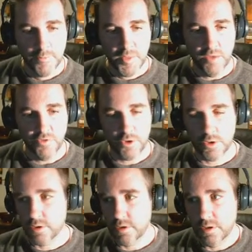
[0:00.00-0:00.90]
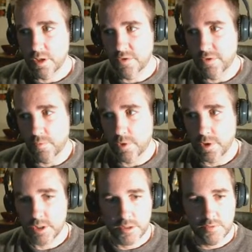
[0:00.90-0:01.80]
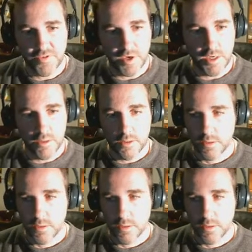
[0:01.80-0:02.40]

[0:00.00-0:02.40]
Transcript: If you're, if it works, fine.